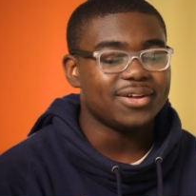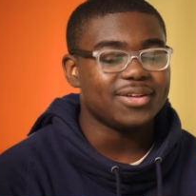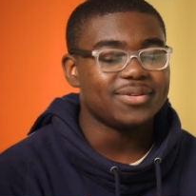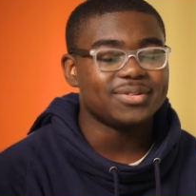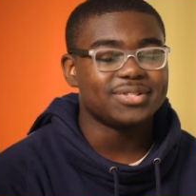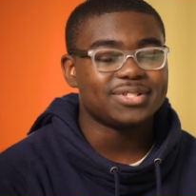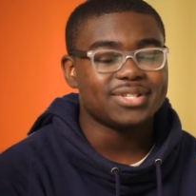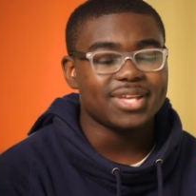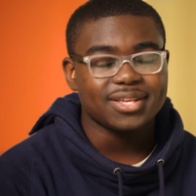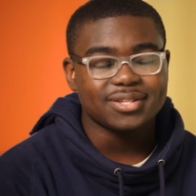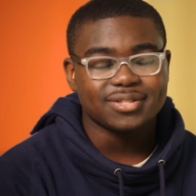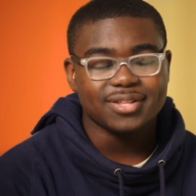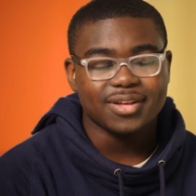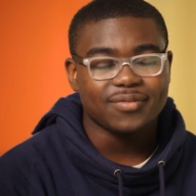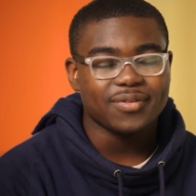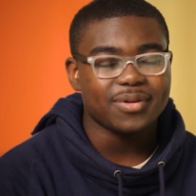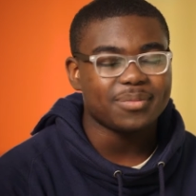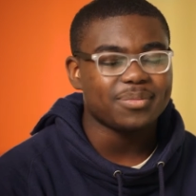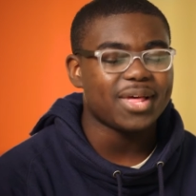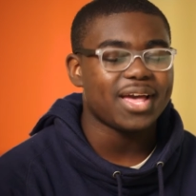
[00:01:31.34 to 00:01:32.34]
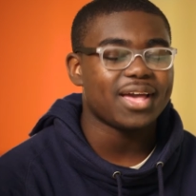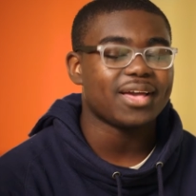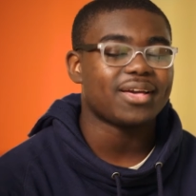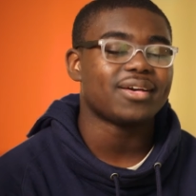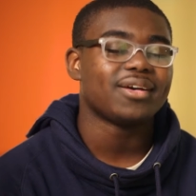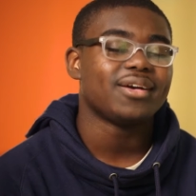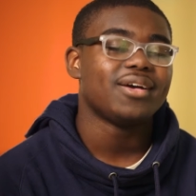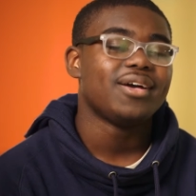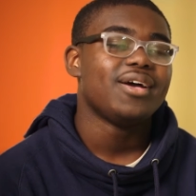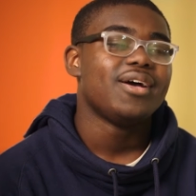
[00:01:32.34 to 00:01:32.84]
He would say stuff, I'm like,
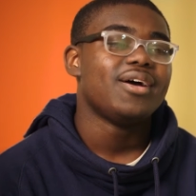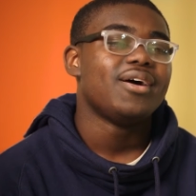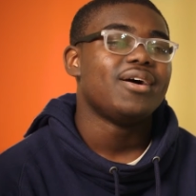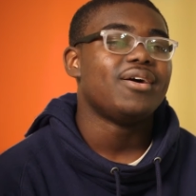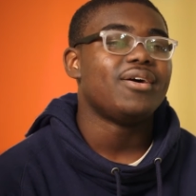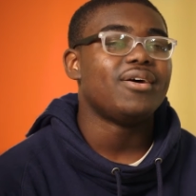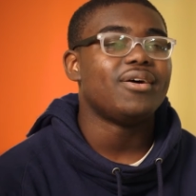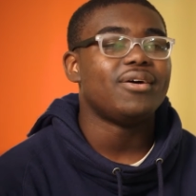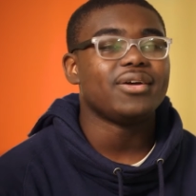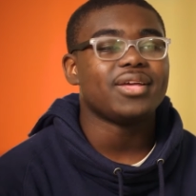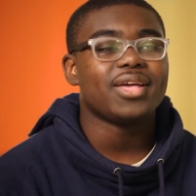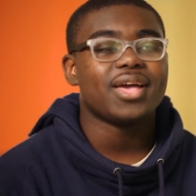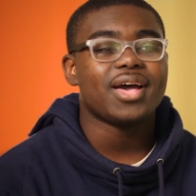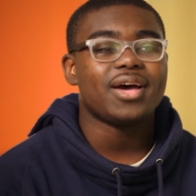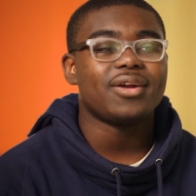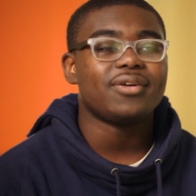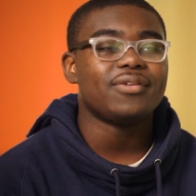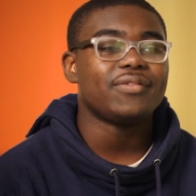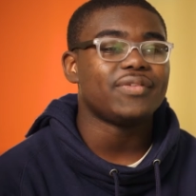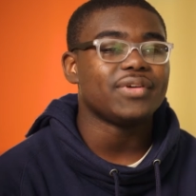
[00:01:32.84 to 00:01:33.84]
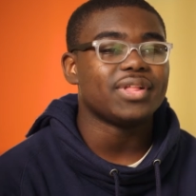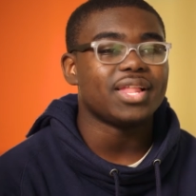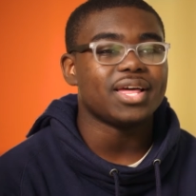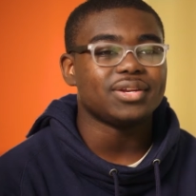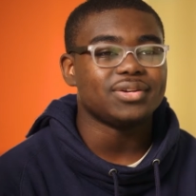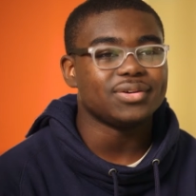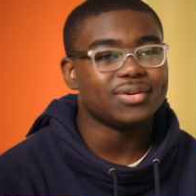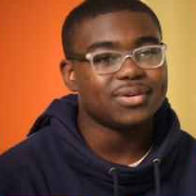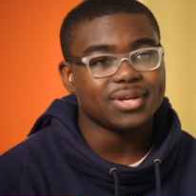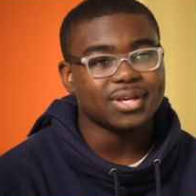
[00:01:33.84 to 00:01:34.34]
oh yeah, I don't feel like
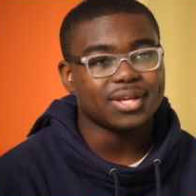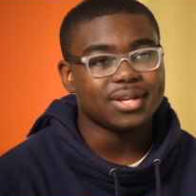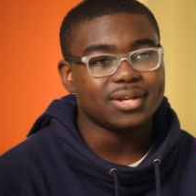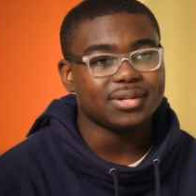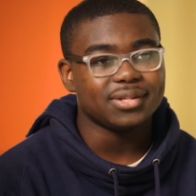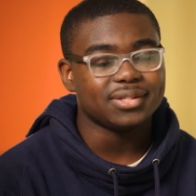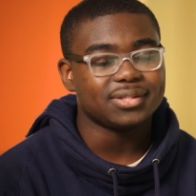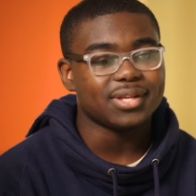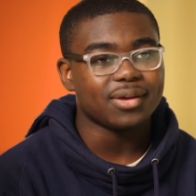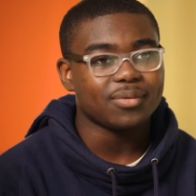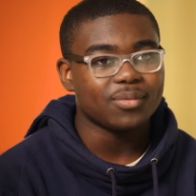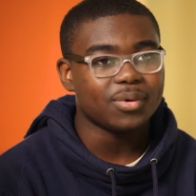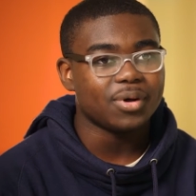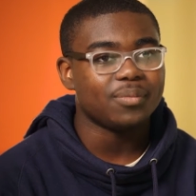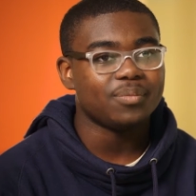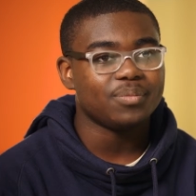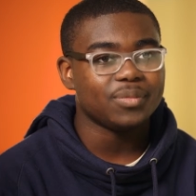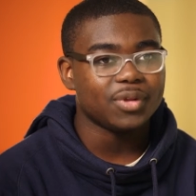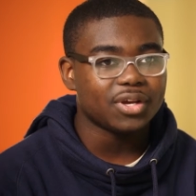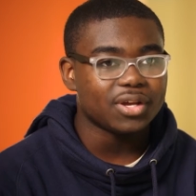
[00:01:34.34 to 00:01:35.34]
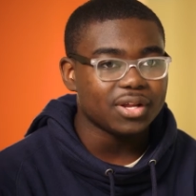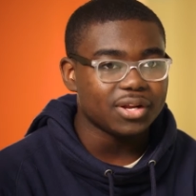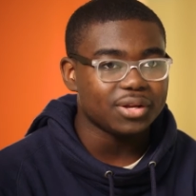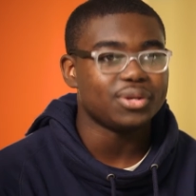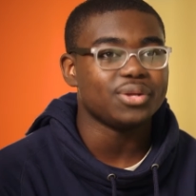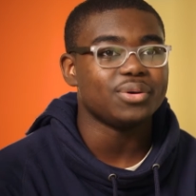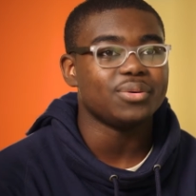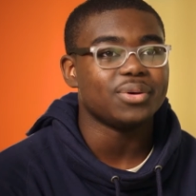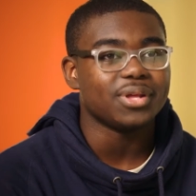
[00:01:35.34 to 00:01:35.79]
doing it. And he's like, well, you're gonna do